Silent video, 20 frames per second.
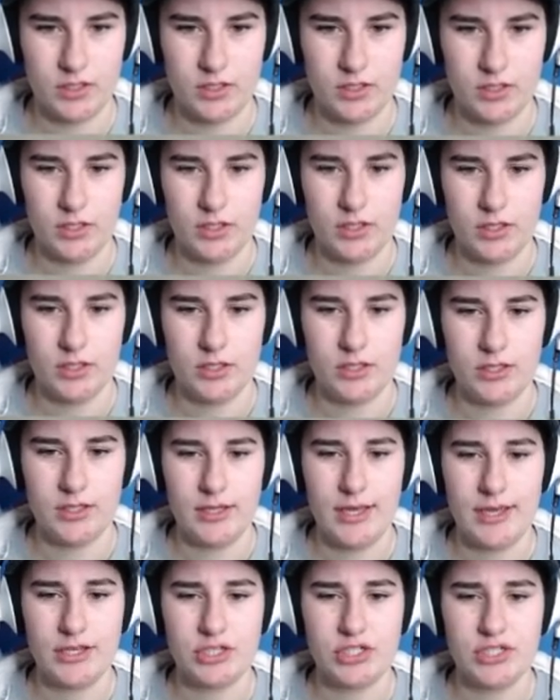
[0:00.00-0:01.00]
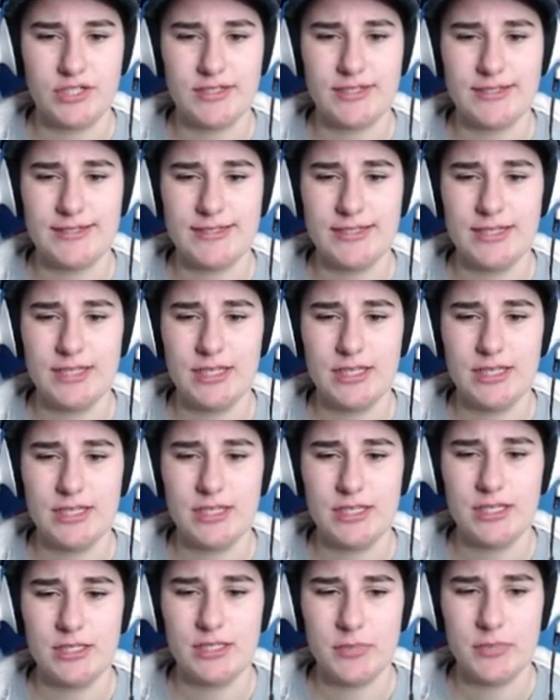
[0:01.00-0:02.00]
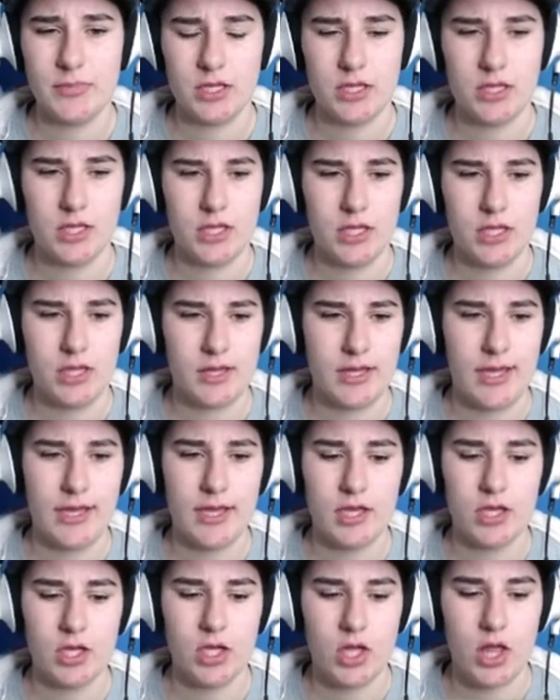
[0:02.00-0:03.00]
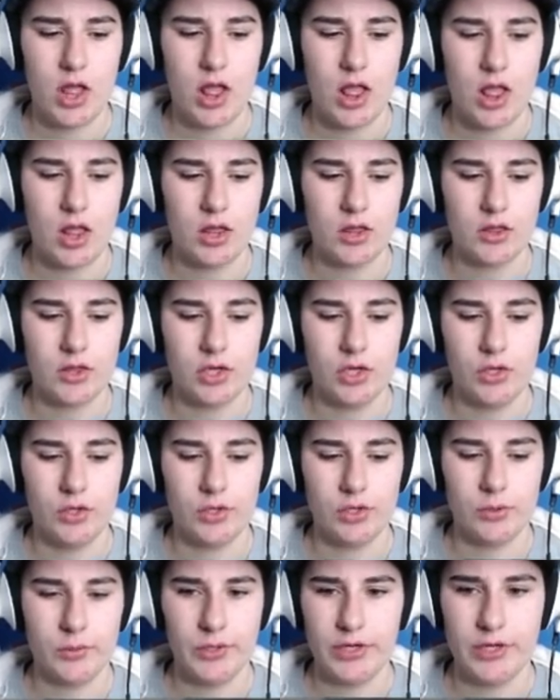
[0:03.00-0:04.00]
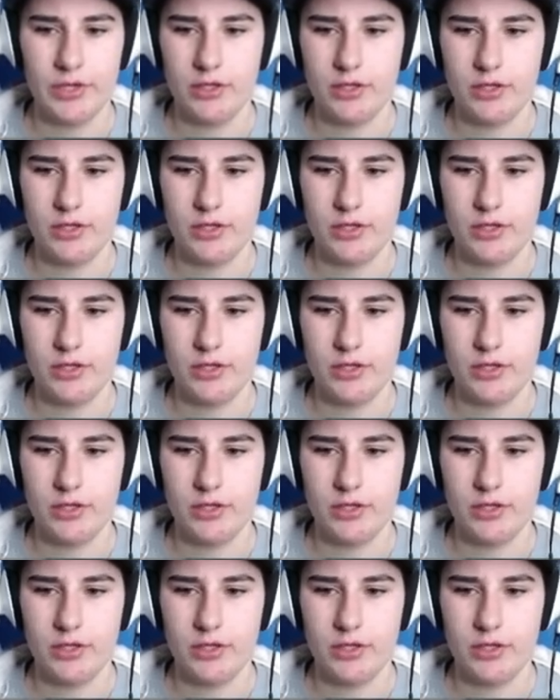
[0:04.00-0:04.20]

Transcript: Yay, she's asleep. Thank Lord, where are you going?